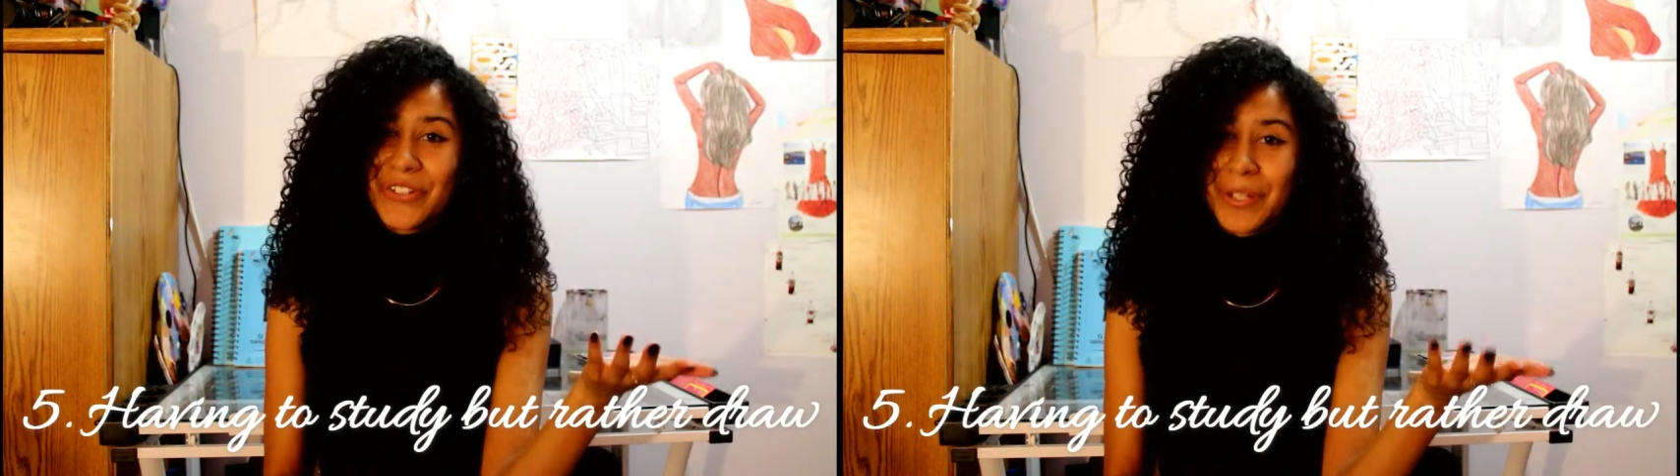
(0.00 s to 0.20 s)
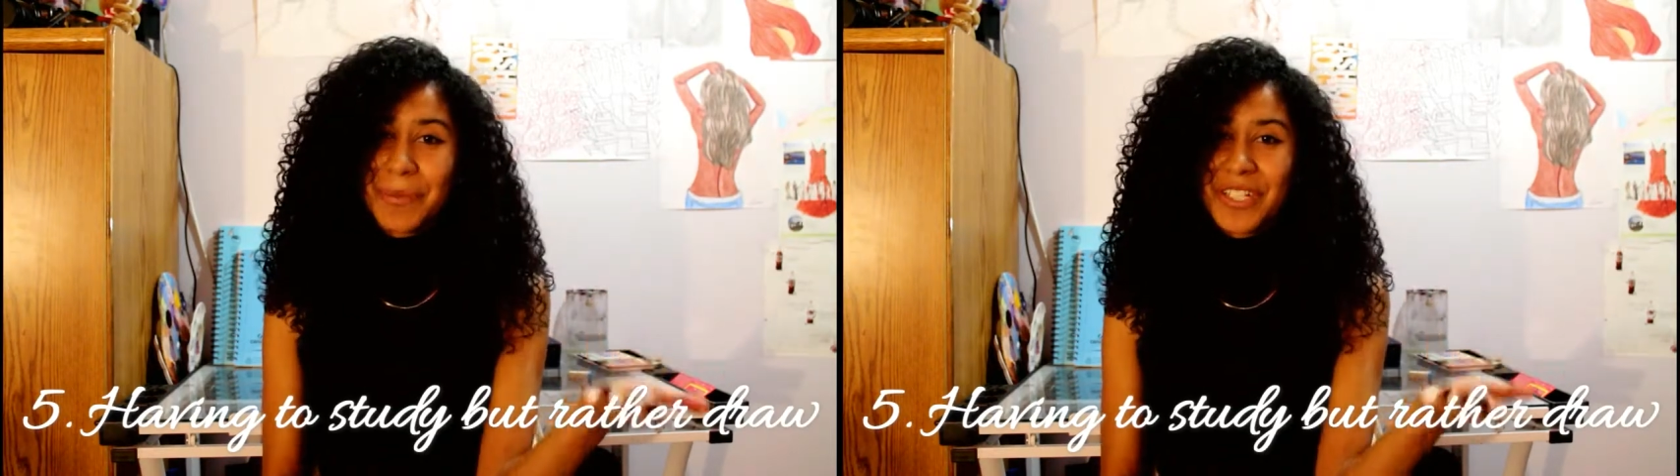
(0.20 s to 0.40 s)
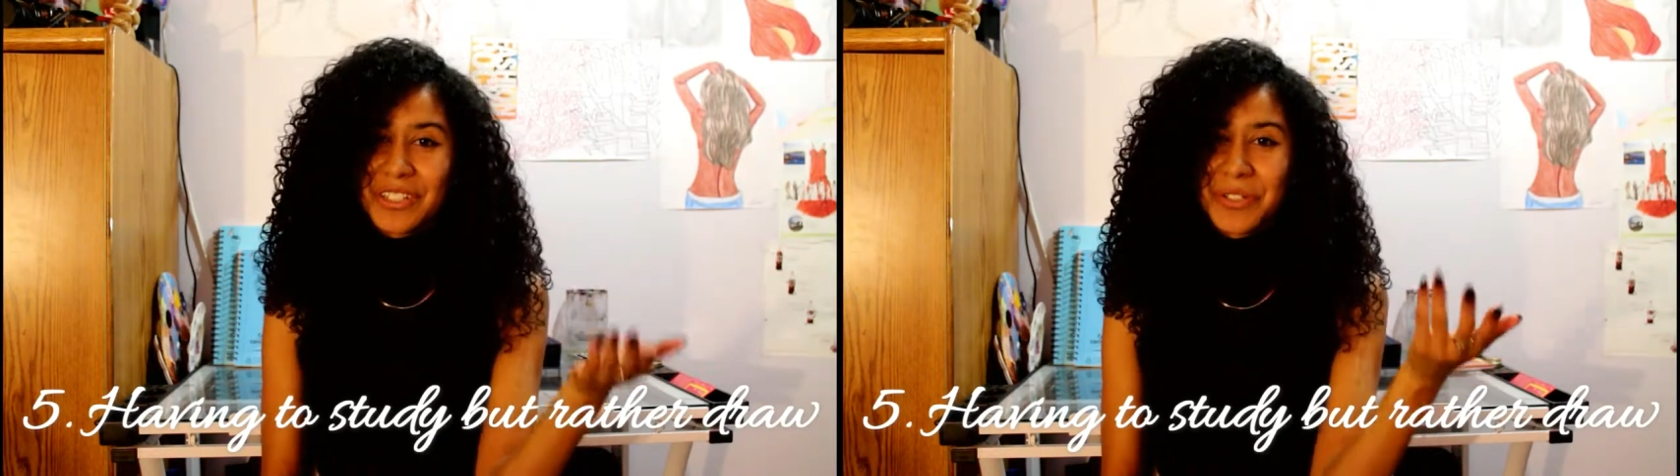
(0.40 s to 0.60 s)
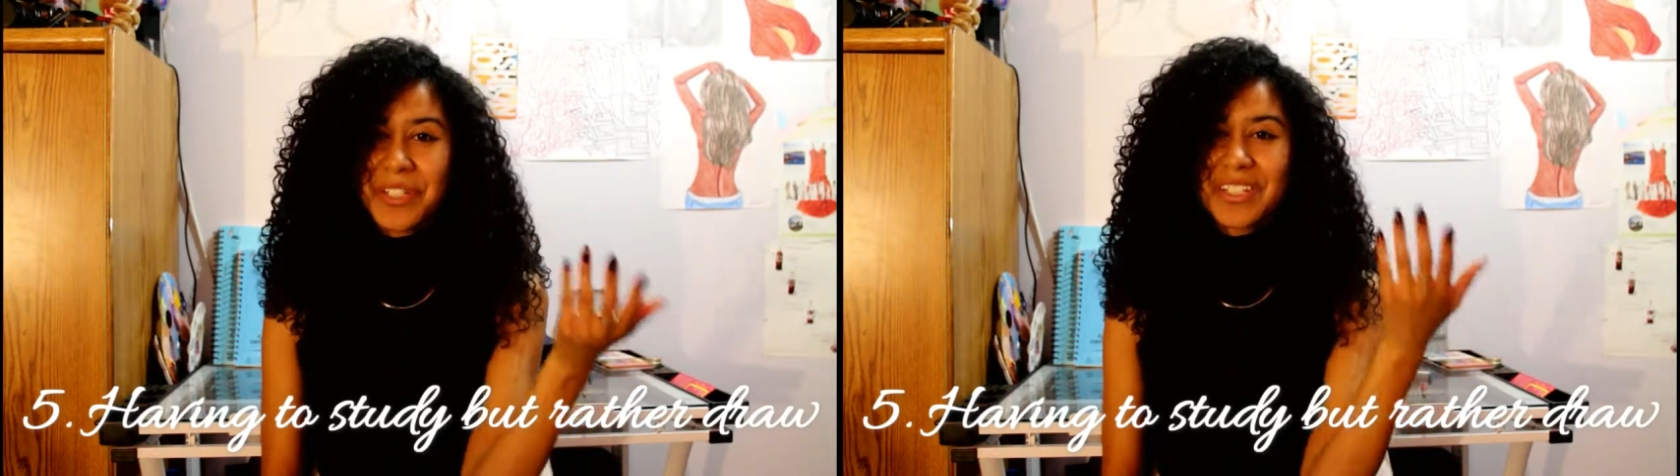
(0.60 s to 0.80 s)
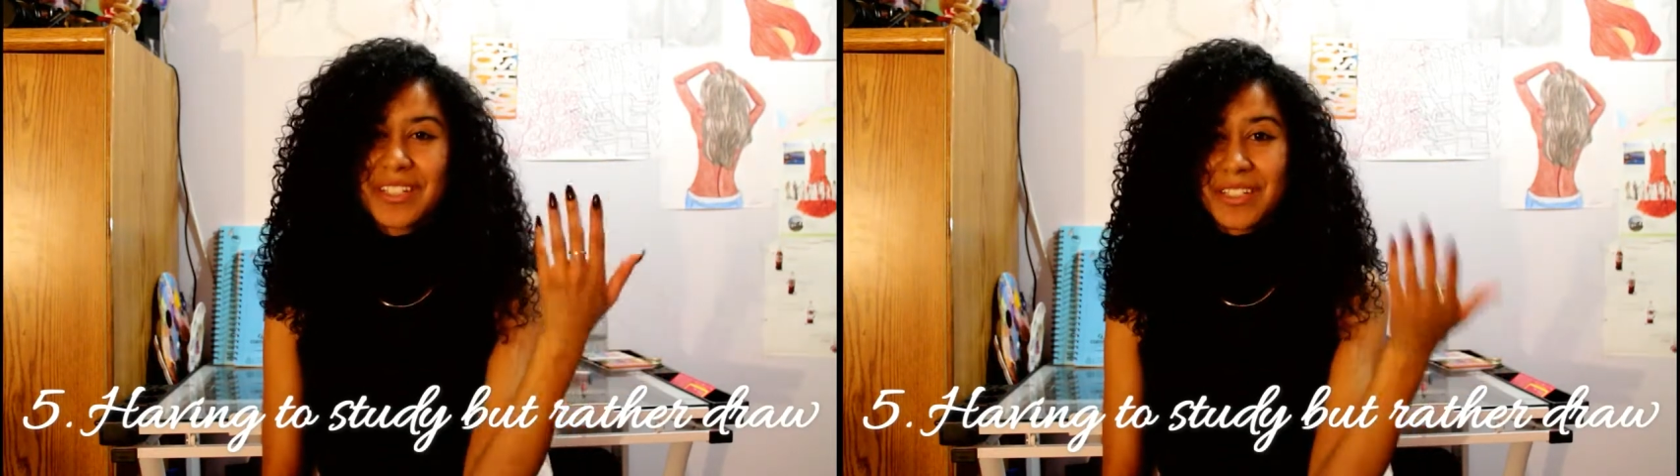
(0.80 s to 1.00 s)
subjects you
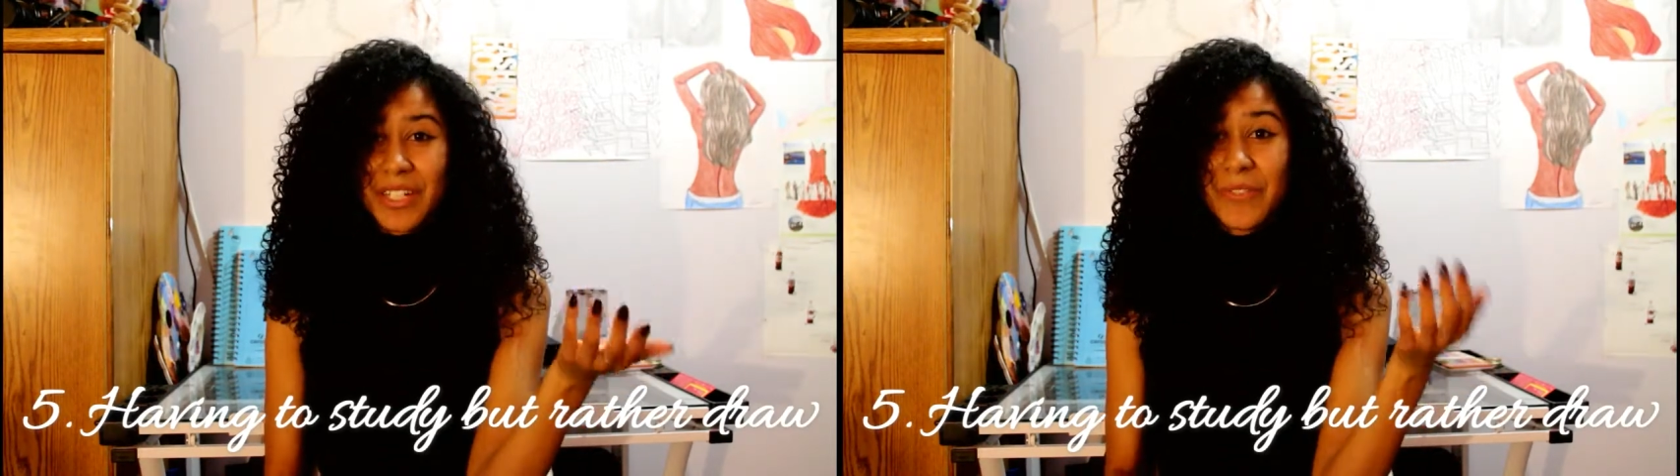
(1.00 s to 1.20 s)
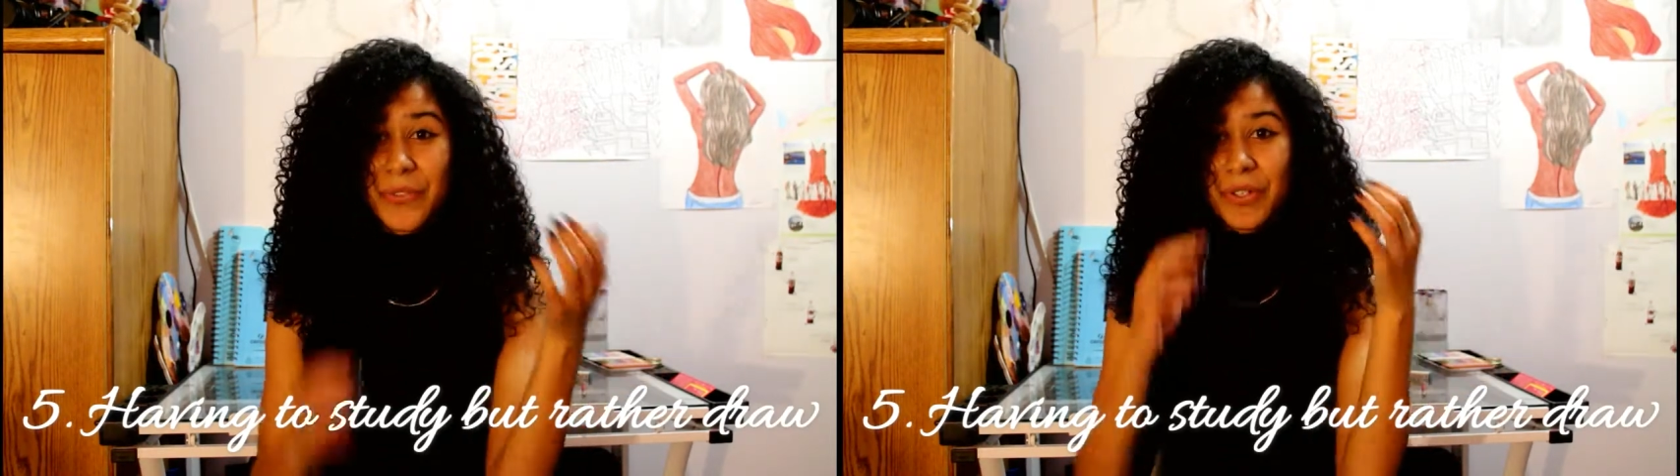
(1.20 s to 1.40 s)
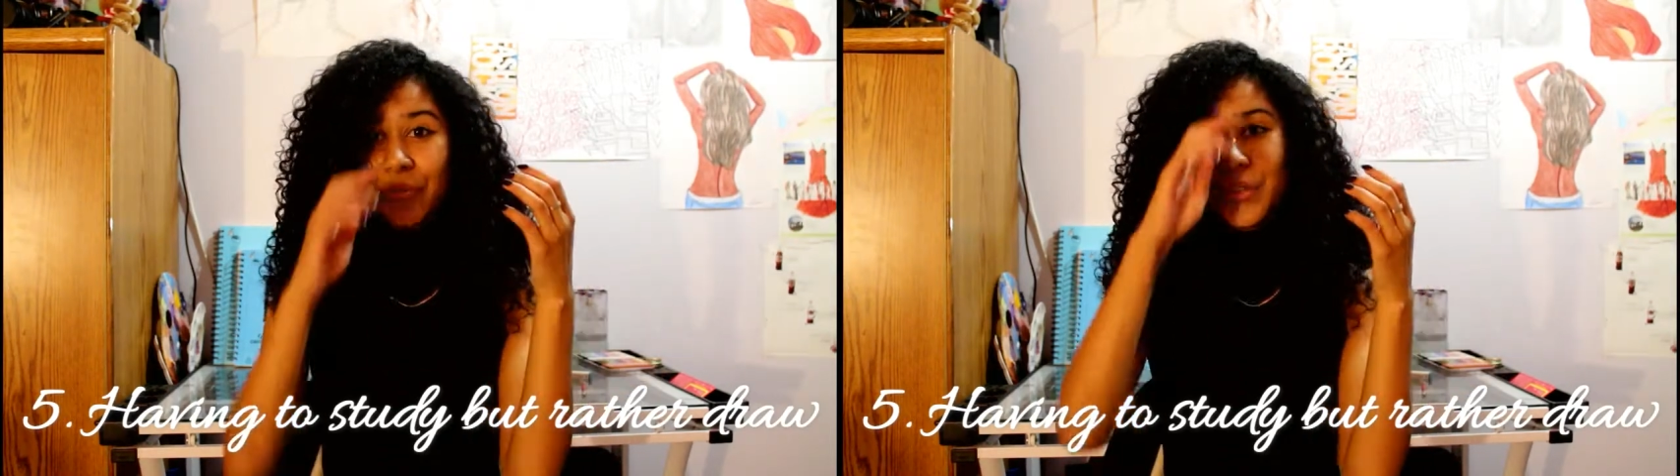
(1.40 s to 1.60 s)
need to study for,